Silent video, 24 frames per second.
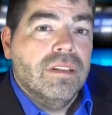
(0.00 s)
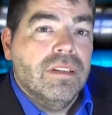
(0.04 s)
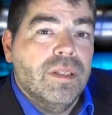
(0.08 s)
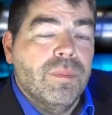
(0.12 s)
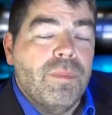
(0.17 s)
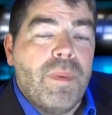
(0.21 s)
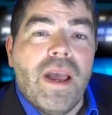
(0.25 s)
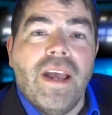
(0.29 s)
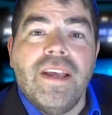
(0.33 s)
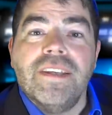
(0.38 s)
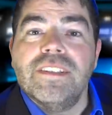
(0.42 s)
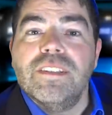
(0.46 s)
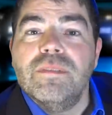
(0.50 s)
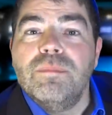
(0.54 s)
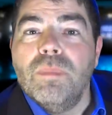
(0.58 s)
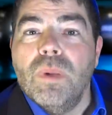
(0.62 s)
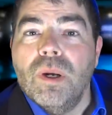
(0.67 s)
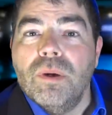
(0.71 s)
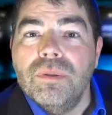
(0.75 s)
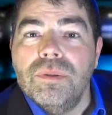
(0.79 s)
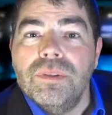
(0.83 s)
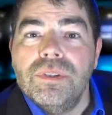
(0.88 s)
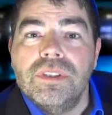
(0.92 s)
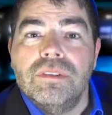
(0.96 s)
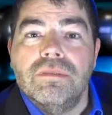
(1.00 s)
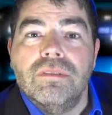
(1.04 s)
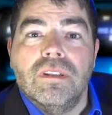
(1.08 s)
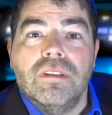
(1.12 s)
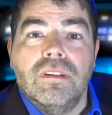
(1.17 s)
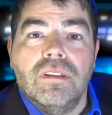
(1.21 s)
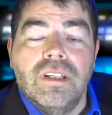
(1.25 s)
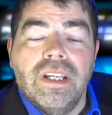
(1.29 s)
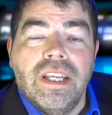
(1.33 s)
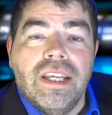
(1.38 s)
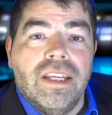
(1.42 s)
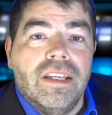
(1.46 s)
The passive modes of
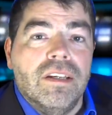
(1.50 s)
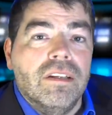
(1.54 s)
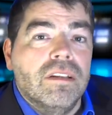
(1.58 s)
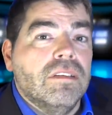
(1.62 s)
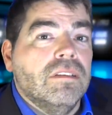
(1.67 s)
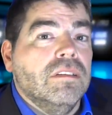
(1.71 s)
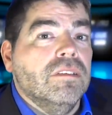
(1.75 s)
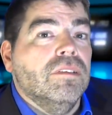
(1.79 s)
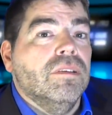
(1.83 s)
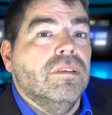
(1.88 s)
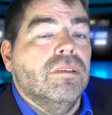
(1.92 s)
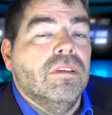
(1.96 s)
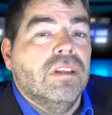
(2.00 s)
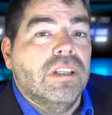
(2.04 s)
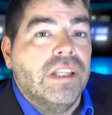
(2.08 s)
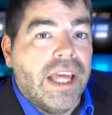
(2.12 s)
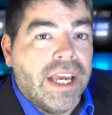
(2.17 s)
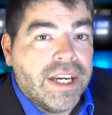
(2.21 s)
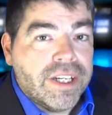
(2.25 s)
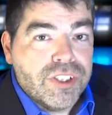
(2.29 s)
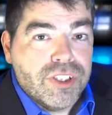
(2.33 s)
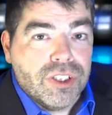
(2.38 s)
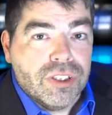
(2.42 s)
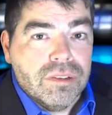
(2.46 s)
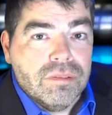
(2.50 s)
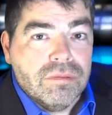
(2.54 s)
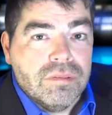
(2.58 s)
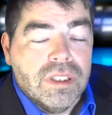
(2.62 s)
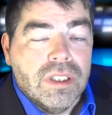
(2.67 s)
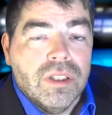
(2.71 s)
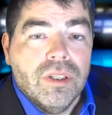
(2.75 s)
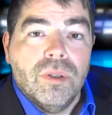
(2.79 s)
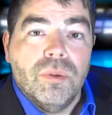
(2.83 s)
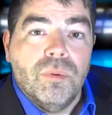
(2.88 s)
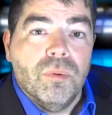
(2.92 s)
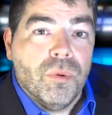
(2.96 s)
learning include lecture,
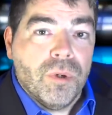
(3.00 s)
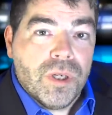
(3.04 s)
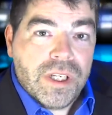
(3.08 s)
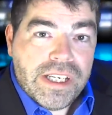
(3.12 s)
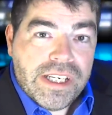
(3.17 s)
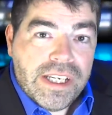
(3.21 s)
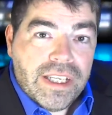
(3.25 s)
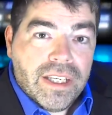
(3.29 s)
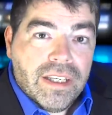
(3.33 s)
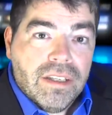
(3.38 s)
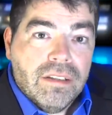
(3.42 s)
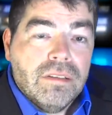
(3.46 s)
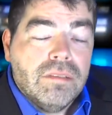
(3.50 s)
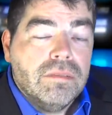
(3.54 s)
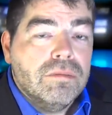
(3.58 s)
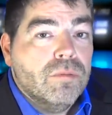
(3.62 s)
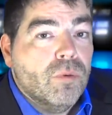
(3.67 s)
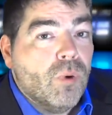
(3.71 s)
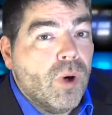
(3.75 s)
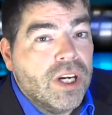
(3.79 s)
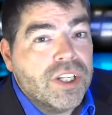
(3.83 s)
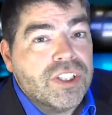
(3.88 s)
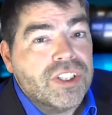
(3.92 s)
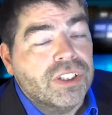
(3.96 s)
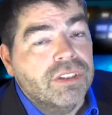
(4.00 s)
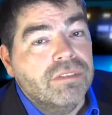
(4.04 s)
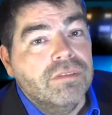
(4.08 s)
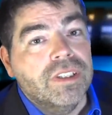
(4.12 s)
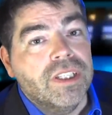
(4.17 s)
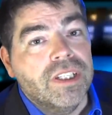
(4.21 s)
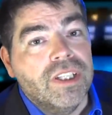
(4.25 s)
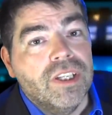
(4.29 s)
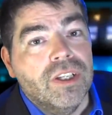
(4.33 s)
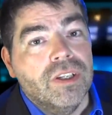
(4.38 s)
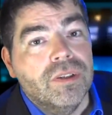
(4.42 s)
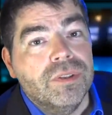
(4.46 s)
reading, watching
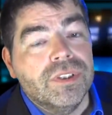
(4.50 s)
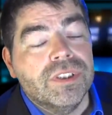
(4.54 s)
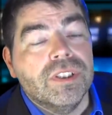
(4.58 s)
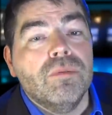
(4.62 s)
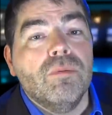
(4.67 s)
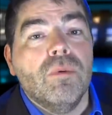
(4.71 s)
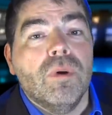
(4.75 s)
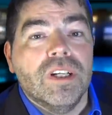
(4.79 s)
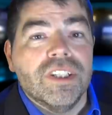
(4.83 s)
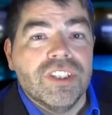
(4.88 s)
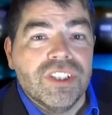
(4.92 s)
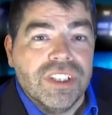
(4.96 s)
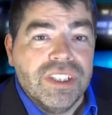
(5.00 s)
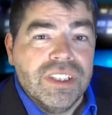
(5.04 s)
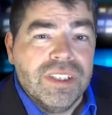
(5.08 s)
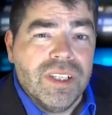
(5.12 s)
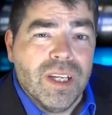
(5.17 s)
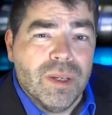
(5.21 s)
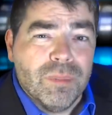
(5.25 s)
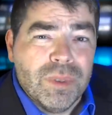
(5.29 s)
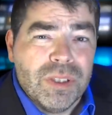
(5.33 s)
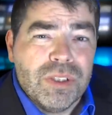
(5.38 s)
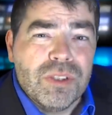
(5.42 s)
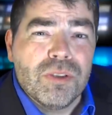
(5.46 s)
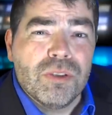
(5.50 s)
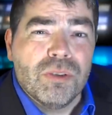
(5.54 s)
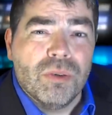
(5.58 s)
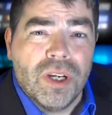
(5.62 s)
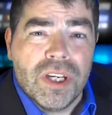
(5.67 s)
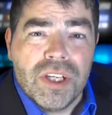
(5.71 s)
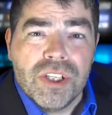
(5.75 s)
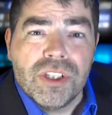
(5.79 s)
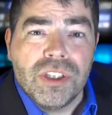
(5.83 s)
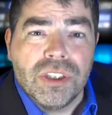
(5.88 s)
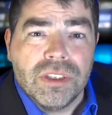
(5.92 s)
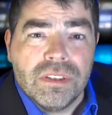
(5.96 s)
videos, and watching
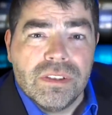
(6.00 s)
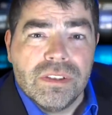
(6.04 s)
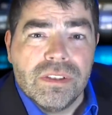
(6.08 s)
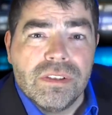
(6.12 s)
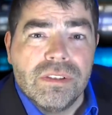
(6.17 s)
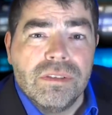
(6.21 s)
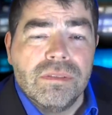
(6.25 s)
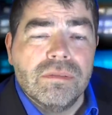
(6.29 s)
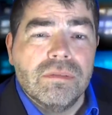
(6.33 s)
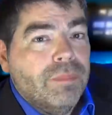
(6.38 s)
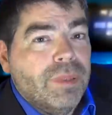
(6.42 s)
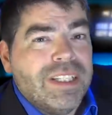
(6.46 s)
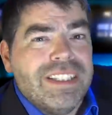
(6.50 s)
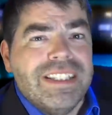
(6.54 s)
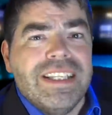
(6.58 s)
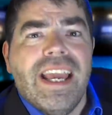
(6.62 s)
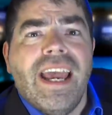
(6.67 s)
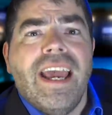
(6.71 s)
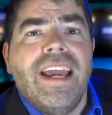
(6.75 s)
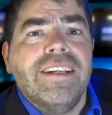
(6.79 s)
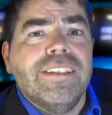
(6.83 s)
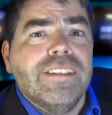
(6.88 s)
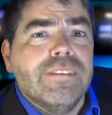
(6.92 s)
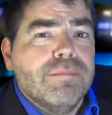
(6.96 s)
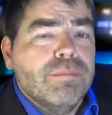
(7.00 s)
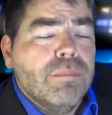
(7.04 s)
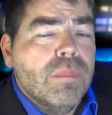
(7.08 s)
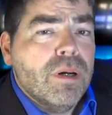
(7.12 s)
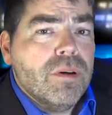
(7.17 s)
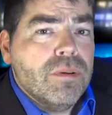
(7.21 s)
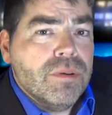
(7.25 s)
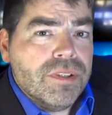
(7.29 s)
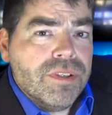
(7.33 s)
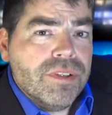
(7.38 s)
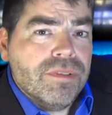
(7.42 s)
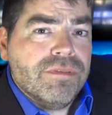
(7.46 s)
demonstrations. But it's the active
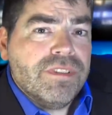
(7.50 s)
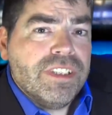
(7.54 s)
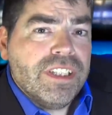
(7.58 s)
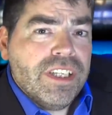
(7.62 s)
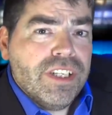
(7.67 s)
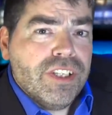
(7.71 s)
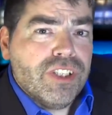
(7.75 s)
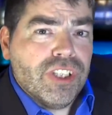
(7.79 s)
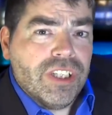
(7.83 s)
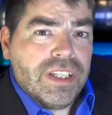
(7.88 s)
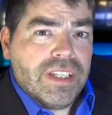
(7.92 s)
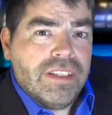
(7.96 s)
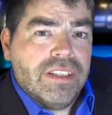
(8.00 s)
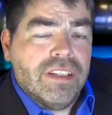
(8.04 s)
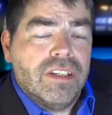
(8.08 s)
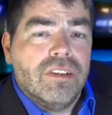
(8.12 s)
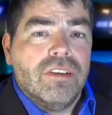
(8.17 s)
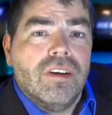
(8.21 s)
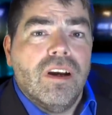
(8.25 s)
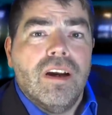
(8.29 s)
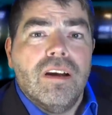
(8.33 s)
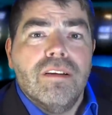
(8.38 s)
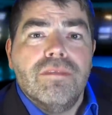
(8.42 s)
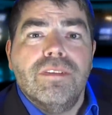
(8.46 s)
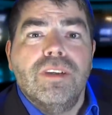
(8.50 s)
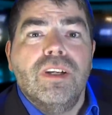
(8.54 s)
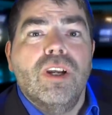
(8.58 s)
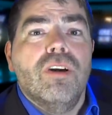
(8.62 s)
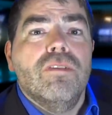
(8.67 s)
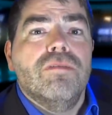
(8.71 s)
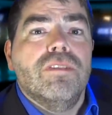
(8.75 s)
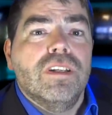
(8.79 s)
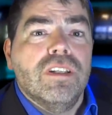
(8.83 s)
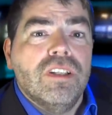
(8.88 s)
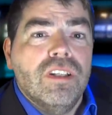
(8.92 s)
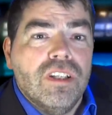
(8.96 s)
modes of teaching that are often
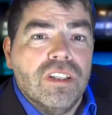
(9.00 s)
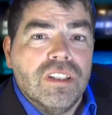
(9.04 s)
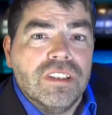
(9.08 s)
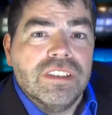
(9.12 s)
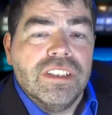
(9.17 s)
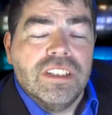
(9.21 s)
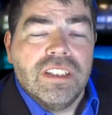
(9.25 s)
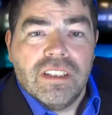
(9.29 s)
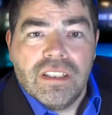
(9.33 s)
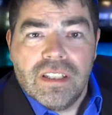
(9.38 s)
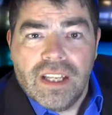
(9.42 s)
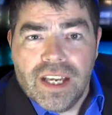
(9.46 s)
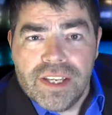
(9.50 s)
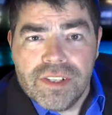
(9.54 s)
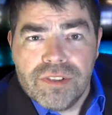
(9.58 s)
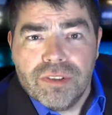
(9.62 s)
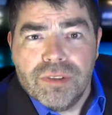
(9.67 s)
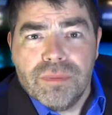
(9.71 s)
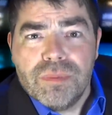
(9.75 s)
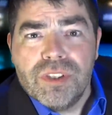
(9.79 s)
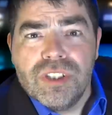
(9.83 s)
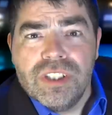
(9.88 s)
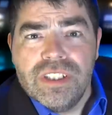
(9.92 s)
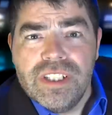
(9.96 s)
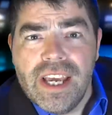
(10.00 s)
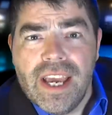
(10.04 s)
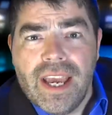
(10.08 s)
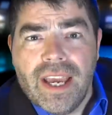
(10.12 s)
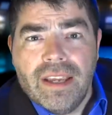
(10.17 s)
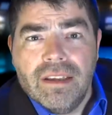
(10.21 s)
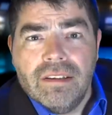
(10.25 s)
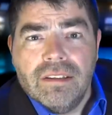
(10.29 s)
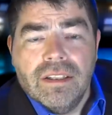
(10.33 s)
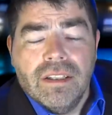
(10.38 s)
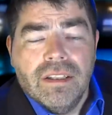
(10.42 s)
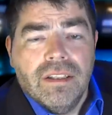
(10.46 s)
overlooked in classrooms
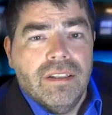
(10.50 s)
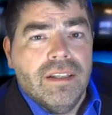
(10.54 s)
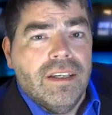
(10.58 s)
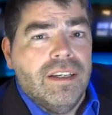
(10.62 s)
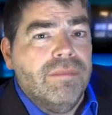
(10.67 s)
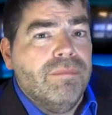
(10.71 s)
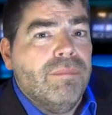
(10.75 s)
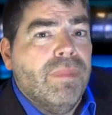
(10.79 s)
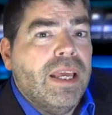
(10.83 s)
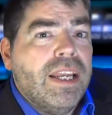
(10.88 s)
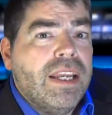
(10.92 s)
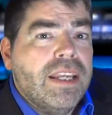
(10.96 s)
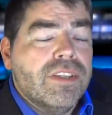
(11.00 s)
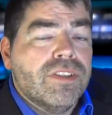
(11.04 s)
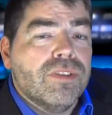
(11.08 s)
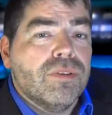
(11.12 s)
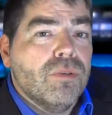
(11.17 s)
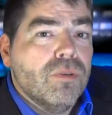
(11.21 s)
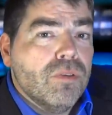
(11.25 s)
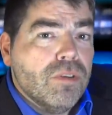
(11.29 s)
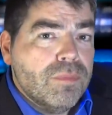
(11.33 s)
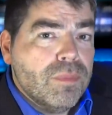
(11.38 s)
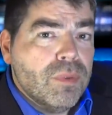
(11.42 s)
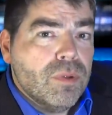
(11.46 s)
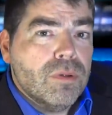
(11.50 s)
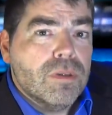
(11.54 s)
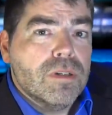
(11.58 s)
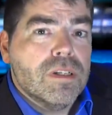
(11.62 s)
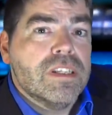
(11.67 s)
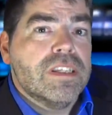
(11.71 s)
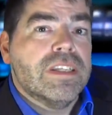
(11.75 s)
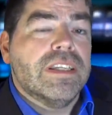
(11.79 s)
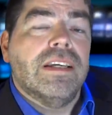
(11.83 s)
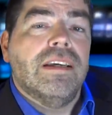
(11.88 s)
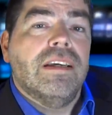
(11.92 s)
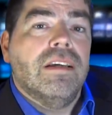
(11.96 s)
today and many school
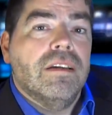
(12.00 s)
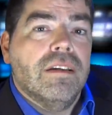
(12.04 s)
boards,